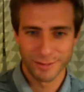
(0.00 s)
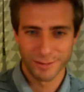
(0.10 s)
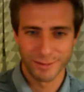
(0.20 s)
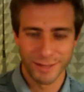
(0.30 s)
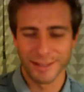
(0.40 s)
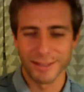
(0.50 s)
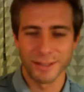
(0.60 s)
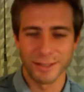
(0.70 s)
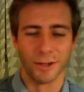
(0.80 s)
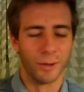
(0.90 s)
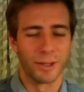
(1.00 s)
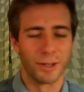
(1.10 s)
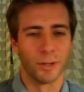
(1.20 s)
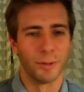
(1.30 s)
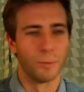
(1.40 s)
That it
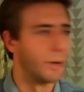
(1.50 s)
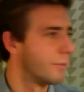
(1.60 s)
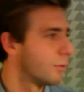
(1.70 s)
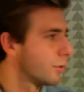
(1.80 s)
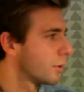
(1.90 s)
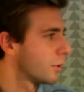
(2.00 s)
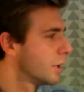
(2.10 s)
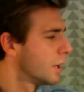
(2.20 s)
could have been whatever.